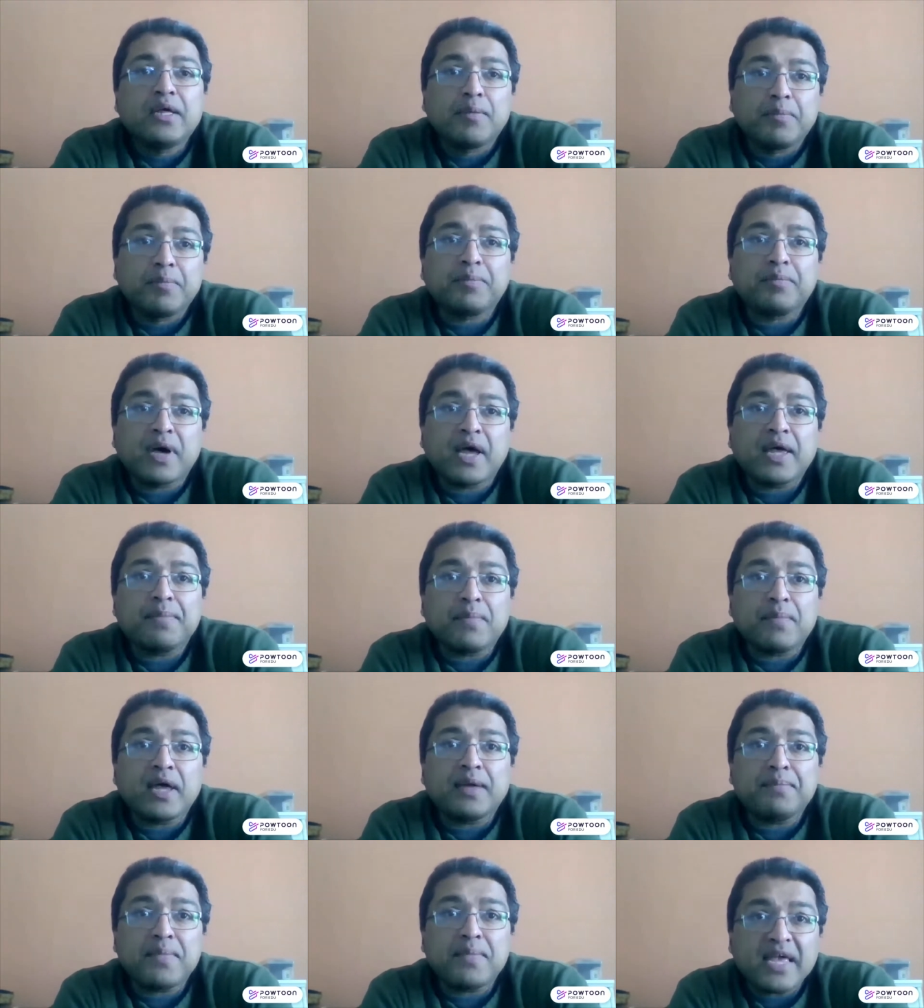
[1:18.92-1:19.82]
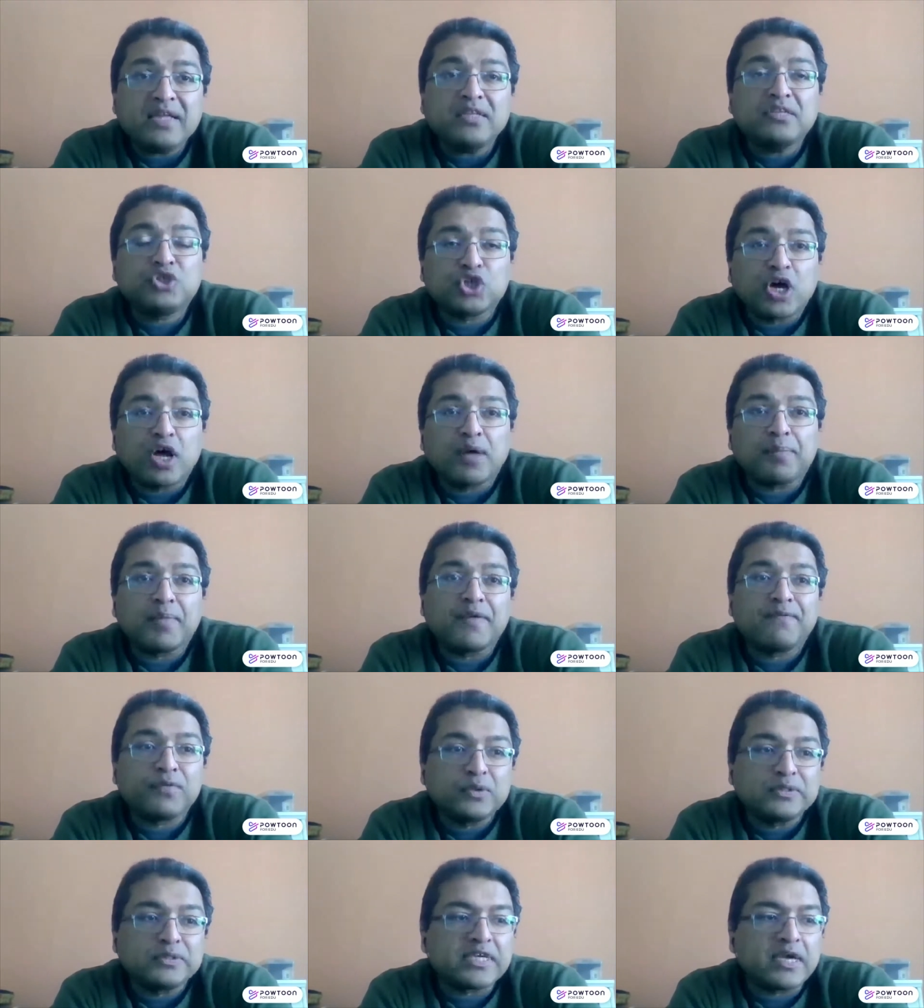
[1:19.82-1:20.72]
But my my main job, my
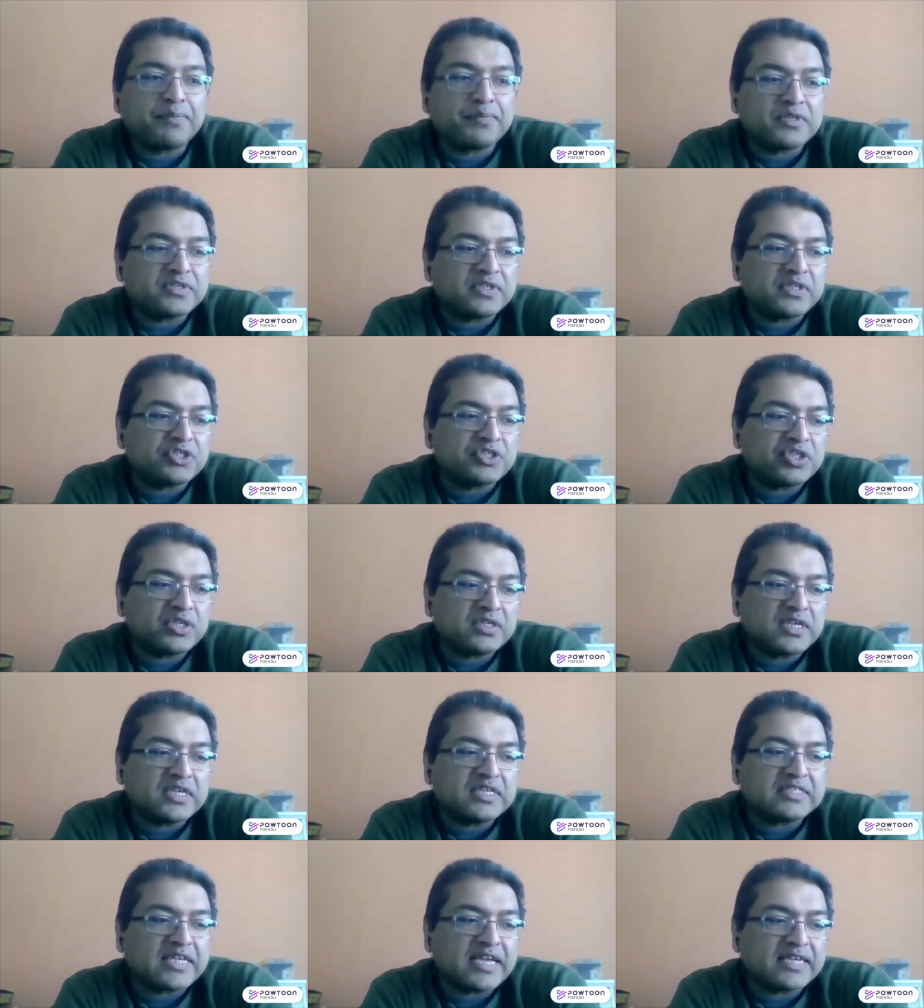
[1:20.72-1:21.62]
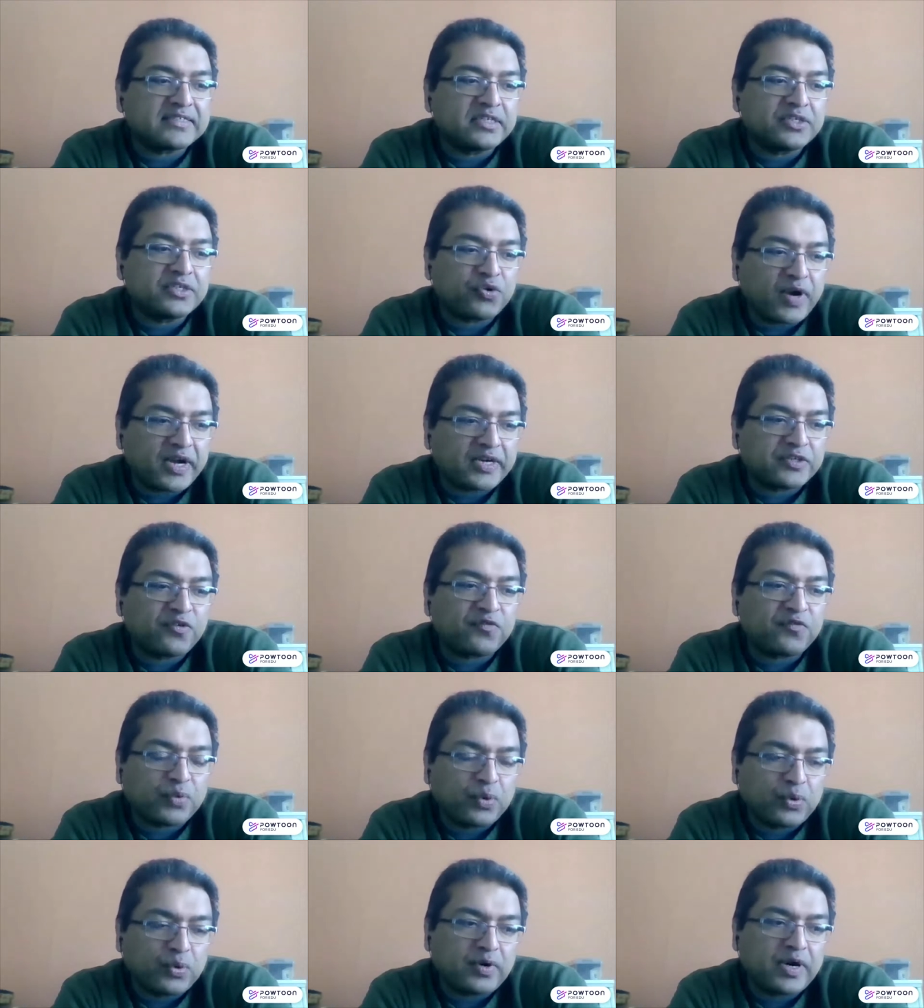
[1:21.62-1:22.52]
full time position, is as the director of
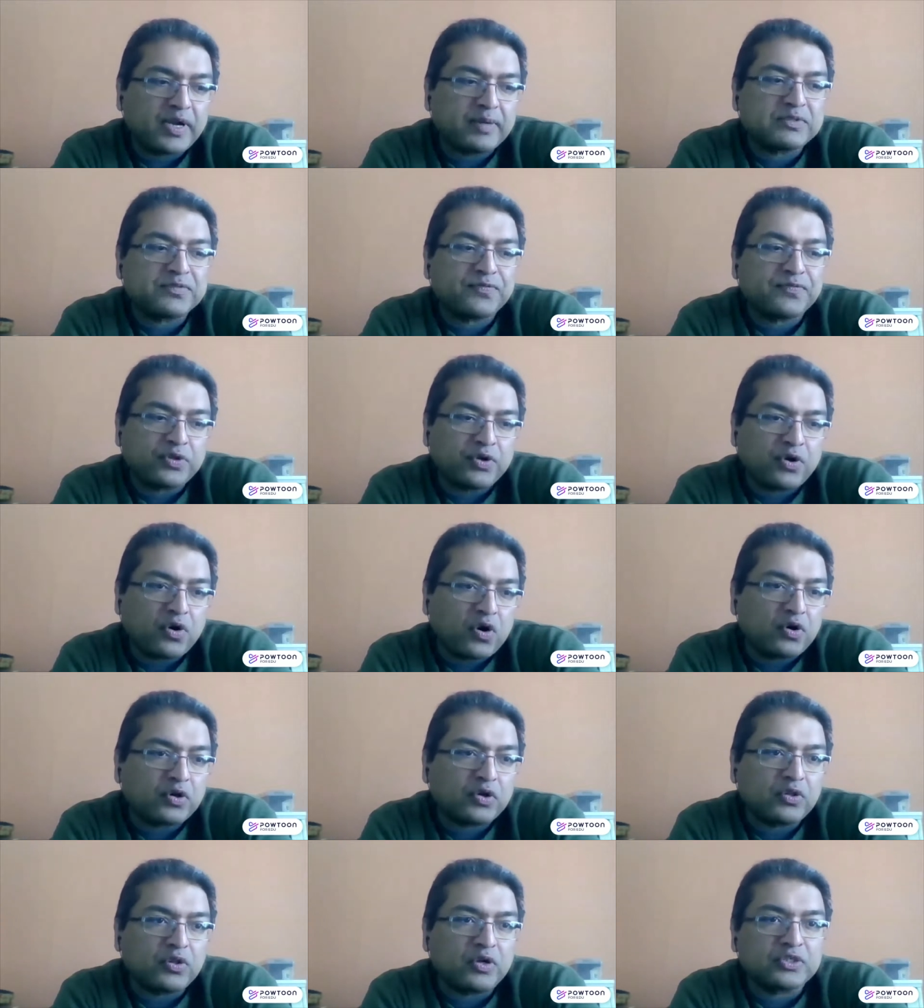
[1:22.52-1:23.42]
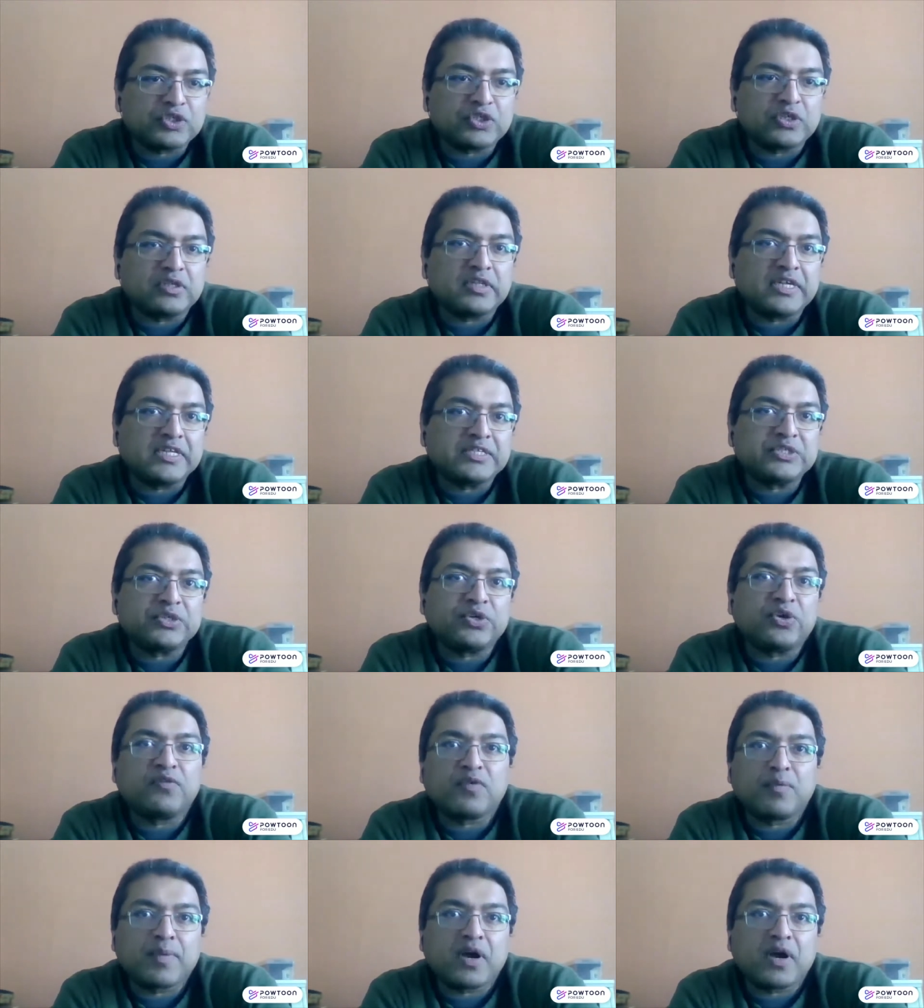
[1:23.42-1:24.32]
programs for the Archaeological
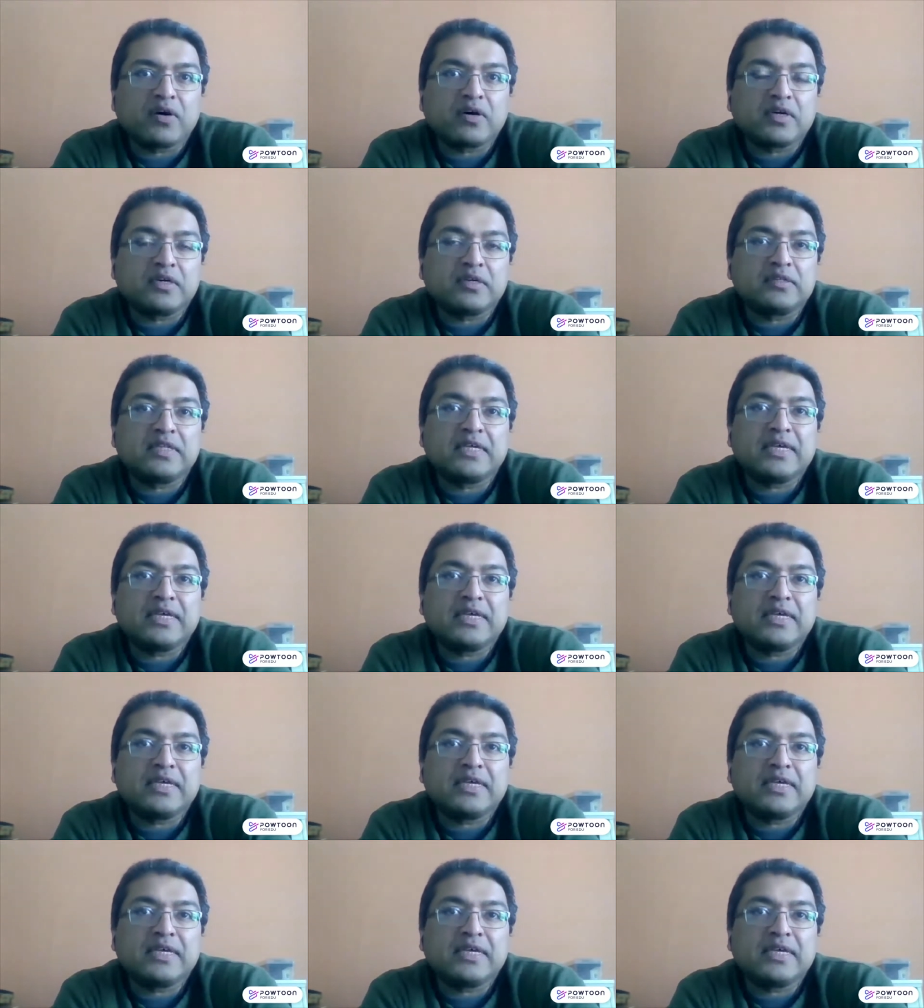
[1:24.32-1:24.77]
Institute of America.